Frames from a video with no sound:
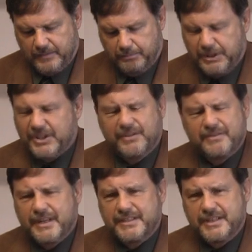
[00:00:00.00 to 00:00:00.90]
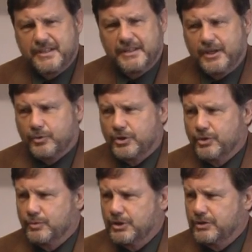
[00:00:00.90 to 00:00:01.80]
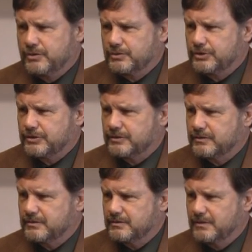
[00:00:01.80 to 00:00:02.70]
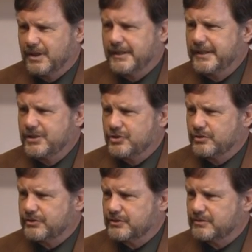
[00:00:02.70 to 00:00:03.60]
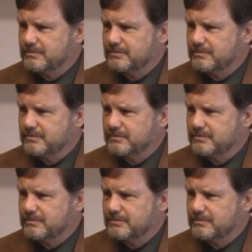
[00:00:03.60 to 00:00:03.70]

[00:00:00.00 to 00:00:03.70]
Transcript: But of that day and hour, no one knows. Not angels.